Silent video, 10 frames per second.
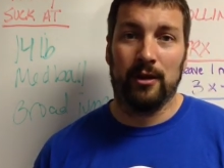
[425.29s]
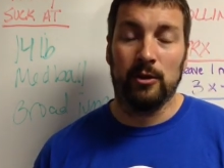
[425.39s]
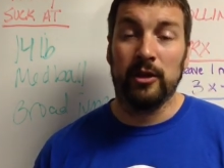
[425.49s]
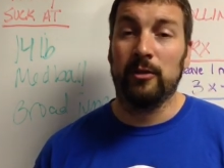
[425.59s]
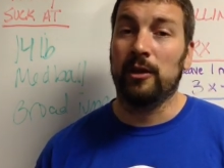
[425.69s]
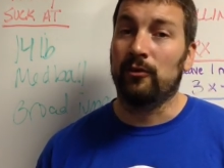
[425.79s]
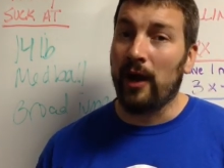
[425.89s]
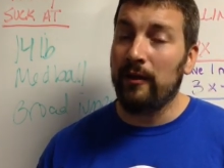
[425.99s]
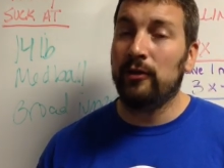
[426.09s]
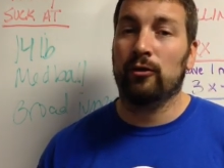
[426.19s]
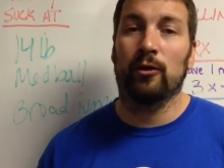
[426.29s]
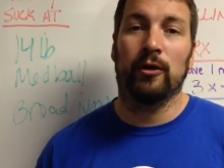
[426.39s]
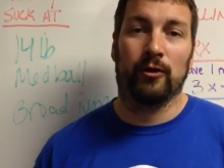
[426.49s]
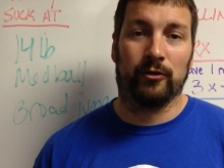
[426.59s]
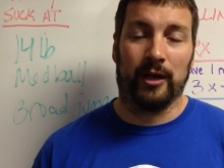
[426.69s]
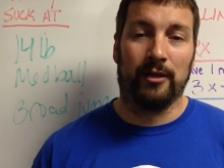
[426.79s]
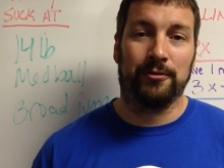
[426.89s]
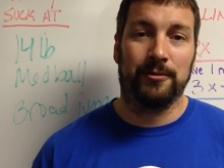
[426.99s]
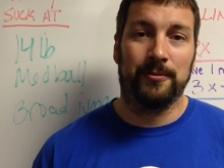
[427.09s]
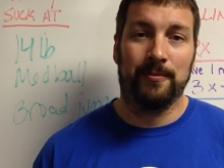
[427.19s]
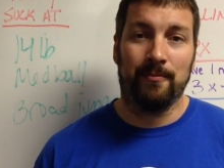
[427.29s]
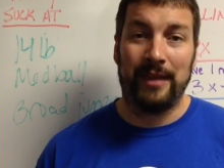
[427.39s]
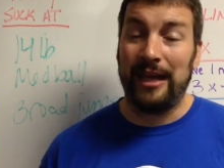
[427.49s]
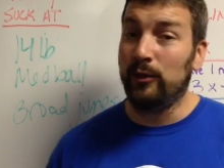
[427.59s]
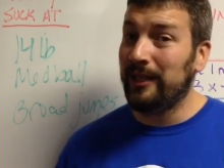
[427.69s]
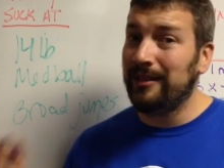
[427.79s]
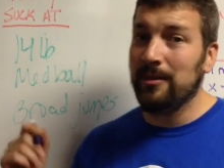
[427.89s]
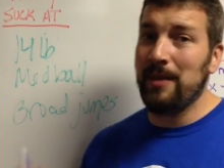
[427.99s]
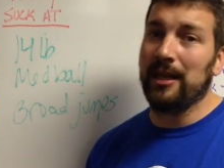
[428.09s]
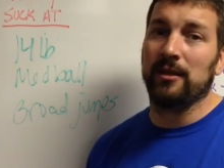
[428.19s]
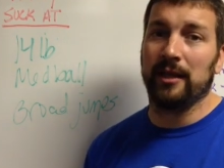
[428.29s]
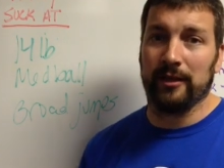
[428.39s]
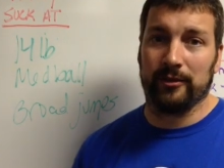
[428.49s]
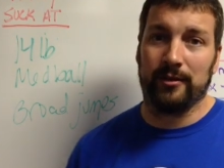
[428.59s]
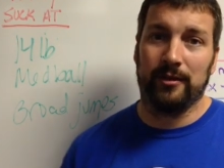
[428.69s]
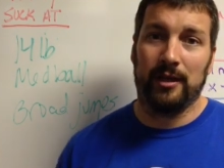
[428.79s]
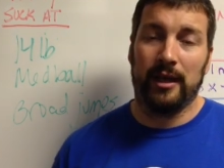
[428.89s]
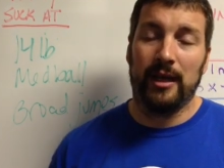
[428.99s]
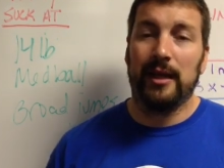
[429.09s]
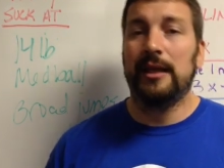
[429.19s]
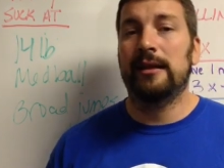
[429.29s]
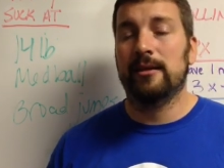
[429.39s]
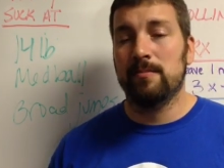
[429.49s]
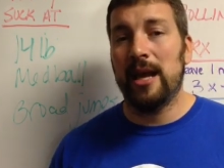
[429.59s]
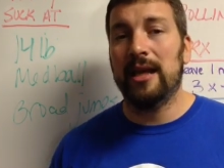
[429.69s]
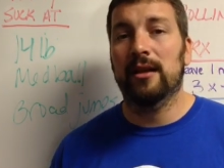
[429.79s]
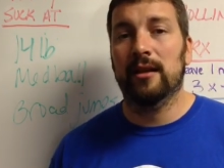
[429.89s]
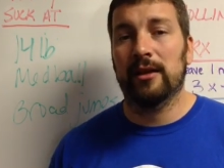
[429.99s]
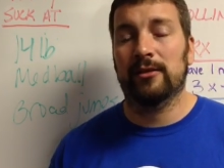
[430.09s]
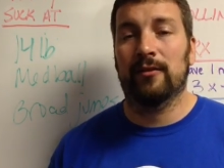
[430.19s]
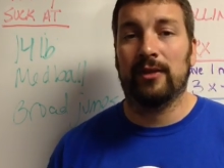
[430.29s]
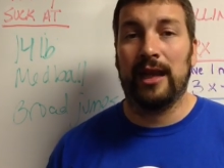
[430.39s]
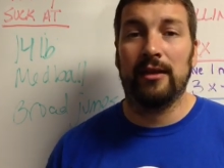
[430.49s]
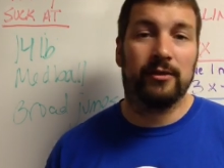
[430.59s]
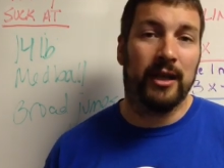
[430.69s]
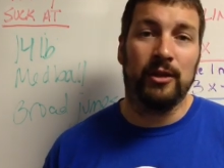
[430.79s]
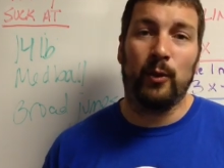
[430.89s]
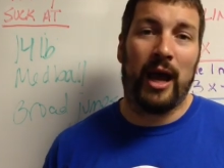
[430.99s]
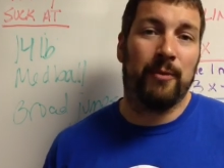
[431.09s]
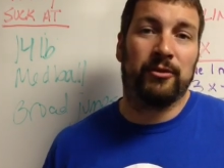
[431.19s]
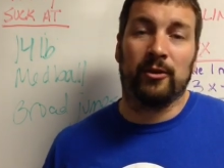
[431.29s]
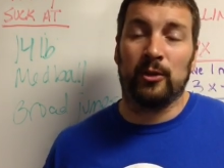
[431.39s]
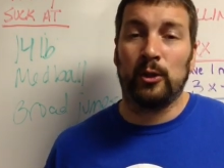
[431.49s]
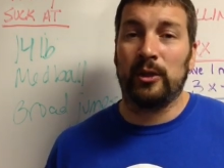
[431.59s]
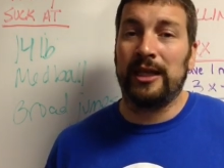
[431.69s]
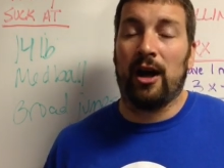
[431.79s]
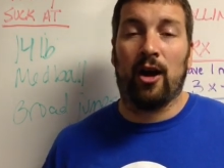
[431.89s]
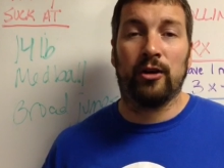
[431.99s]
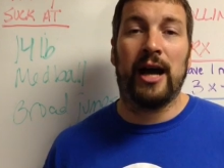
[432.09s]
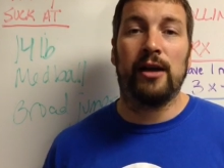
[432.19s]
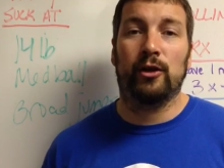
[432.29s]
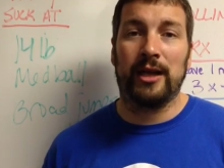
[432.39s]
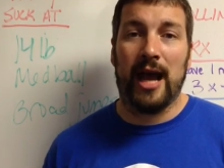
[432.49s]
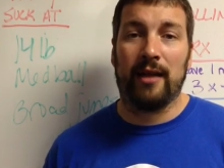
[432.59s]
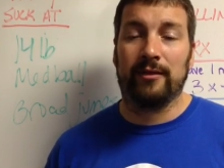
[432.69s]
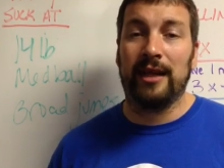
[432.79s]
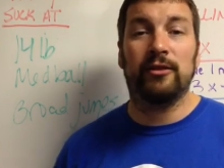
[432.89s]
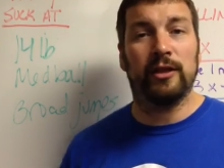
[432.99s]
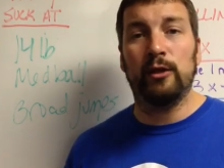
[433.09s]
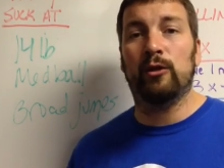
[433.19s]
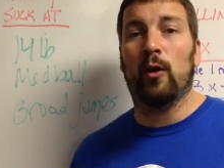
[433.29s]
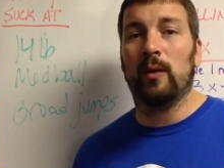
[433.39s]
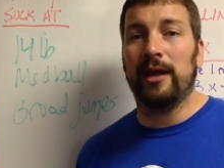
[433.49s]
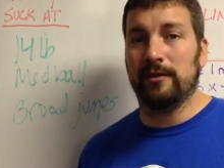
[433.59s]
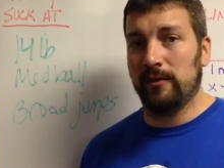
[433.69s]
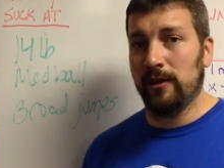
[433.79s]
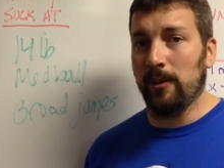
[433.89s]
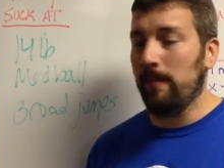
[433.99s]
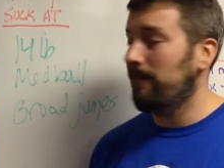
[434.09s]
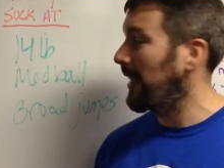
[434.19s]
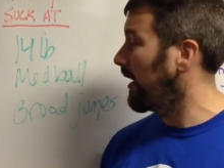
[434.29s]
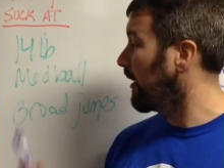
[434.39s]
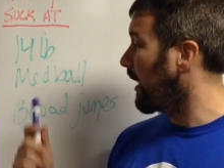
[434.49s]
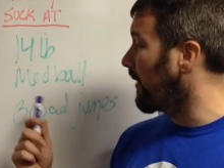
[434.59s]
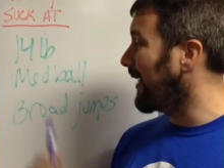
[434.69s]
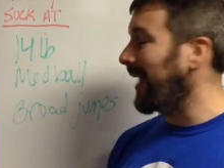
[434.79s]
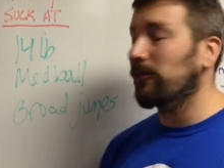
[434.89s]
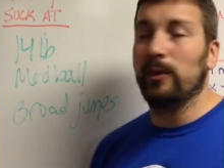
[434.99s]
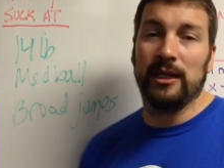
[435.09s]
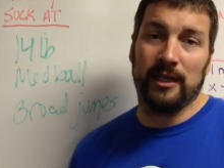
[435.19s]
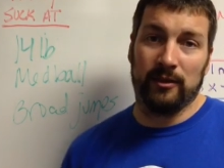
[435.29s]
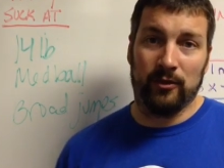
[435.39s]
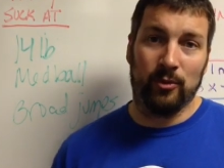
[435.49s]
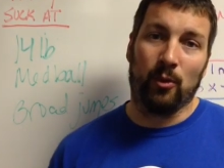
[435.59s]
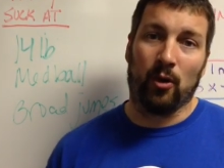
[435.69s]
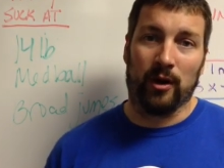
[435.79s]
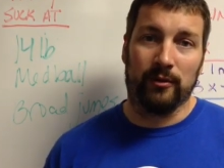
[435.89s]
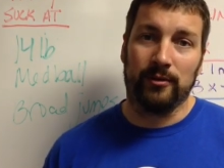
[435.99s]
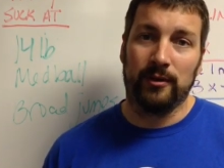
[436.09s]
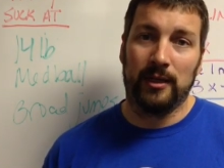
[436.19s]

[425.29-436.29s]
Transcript: You need to be very true to yourself and you need to make a list. You need to make a list of things that you absolutely are not good at, things that you don't like to do. And that's what you need to do more of.